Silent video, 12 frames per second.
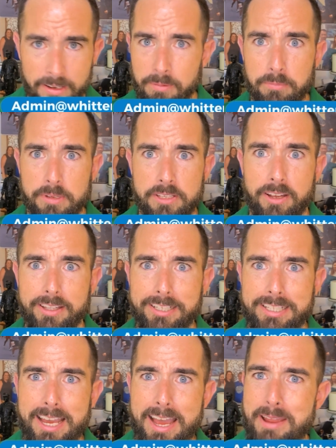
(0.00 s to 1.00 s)
I'm busy all the
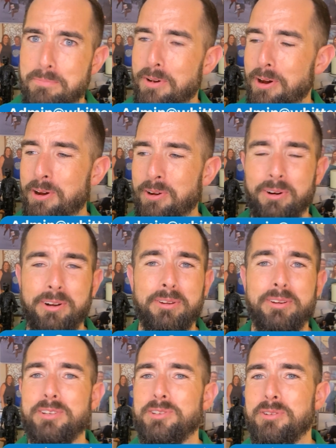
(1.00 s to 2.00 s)
time. Or
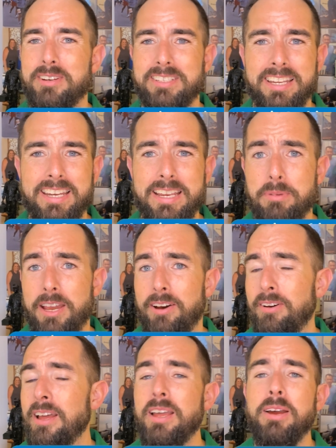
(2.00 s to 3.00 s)
you can shoot us an
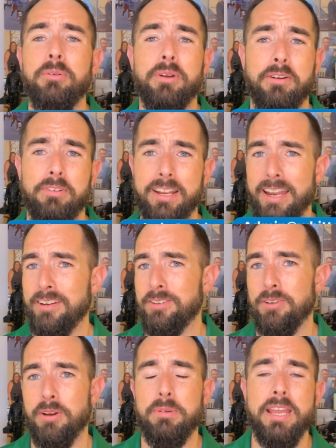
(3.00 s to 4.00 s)
email. Whatever you got to
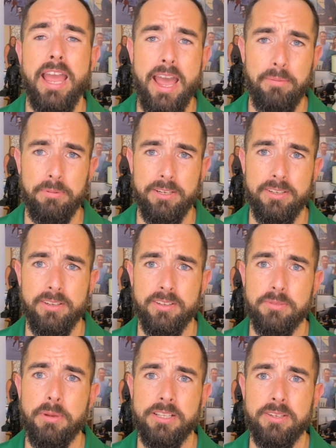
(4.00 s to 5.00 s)
do, I'd be happy to
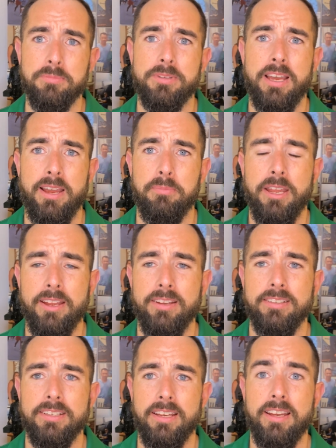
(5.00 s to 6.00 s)
spend some time
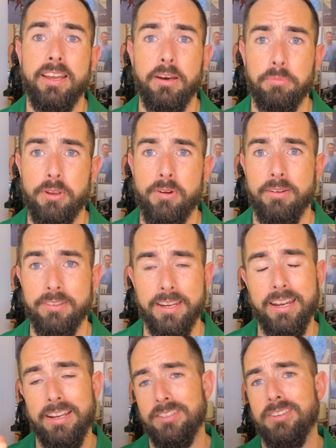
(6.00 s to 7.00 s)
and help you out in the
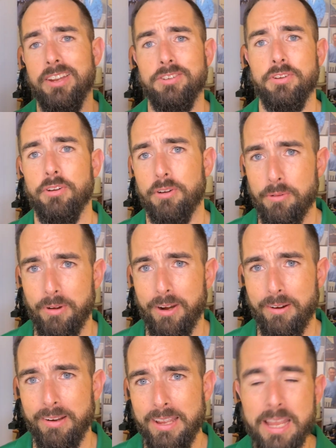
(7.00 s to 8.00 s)
next stage of your
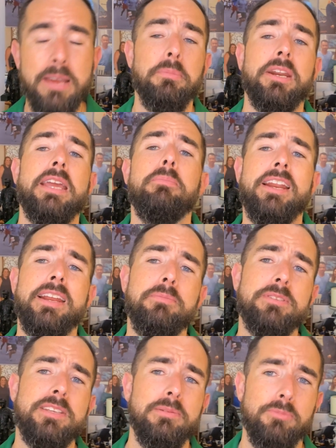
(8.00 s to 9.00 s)
career. But again, my
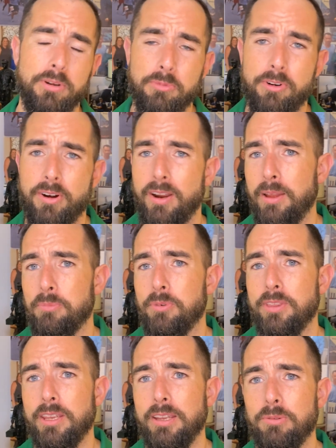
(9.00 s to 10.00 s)
name's Tim Whittemore. I'm
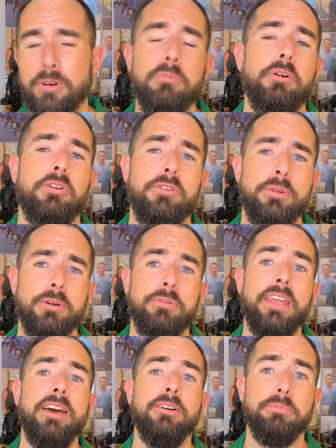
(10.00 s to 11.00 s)
with the Whittemore Group here
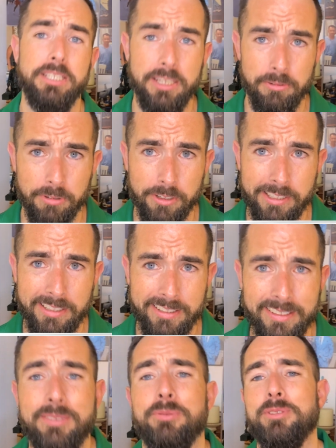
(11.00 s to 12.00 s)
with LPT
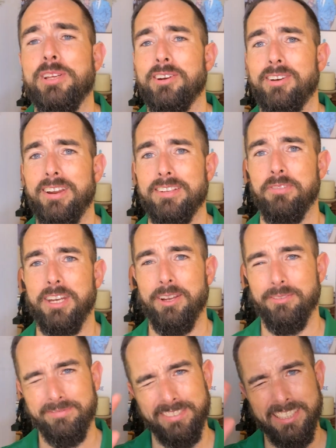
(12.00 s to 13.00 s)
Realty. We'll see you in our next video.